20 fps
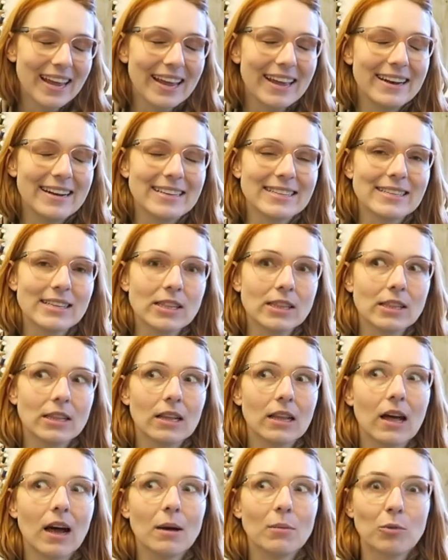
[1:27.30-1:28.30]
and it's a
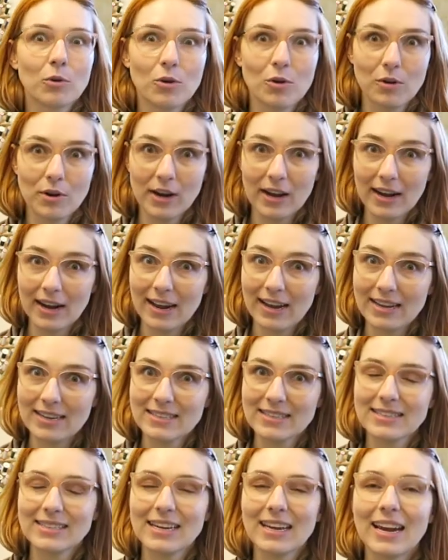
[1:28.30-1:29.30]
lot more
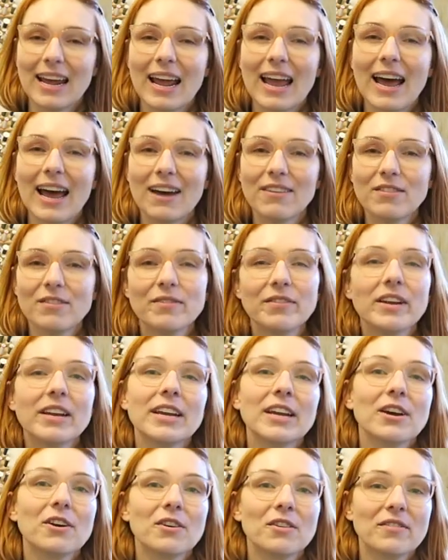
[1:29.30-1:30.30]
organized, and I have a
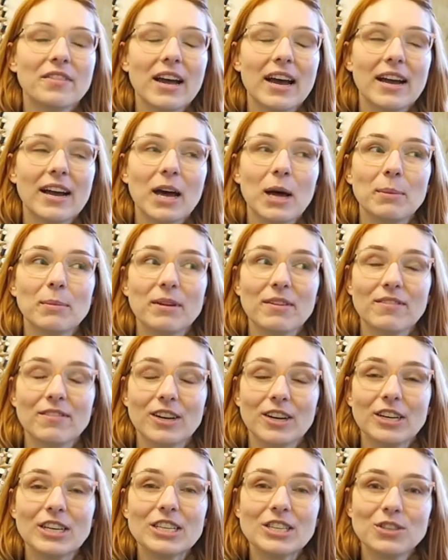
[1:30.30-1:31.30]
video of that coming
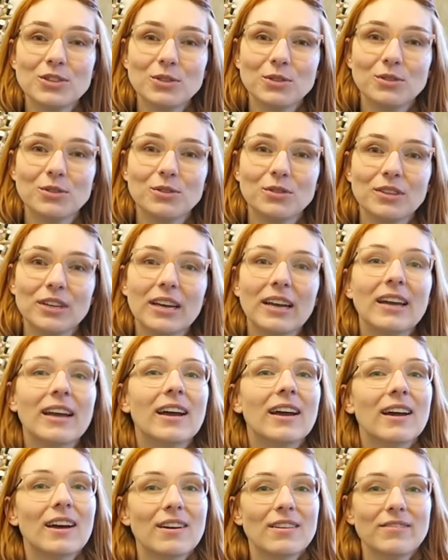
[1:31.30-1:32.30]
very soon
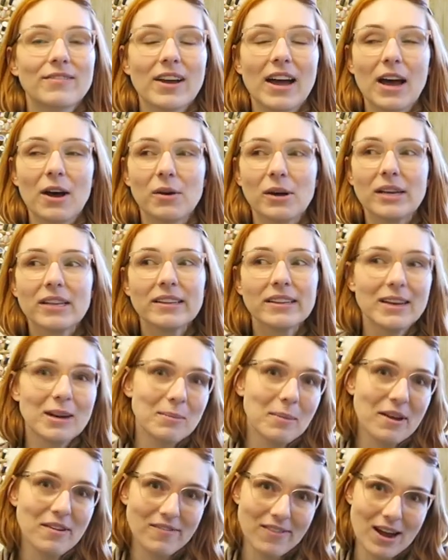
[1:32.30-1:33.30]
of how I clean
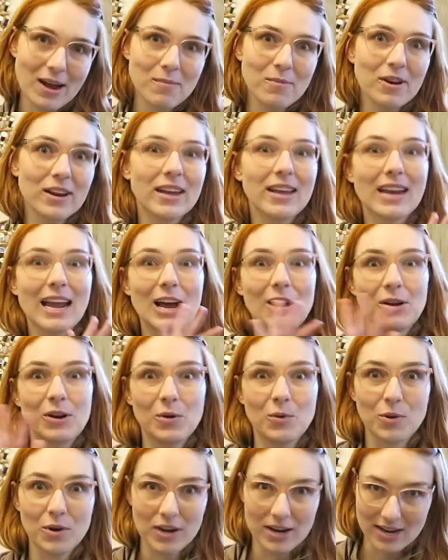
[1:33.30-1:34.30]
up my fabric and how I
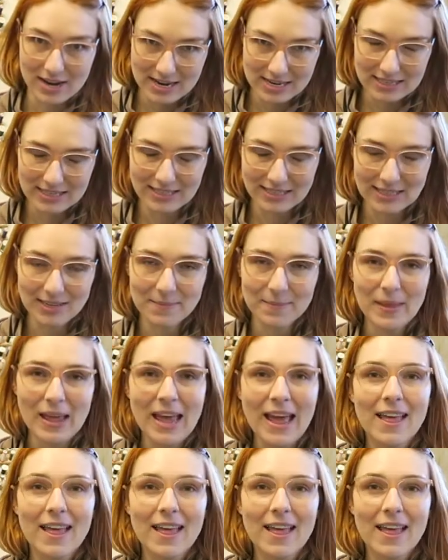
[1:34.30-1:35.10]
organized it.